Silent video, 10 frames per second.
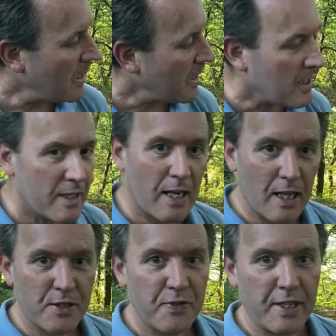Now, in the
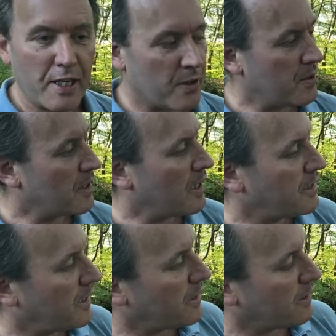last video I
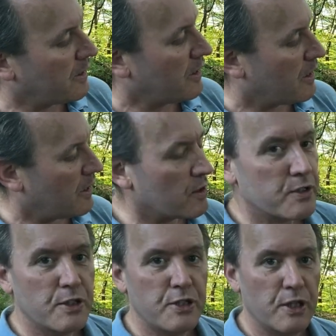did, I also
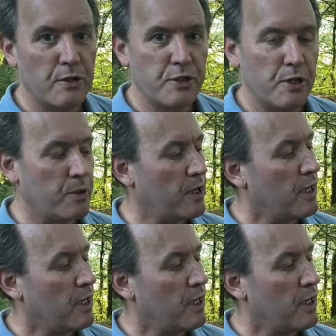showed you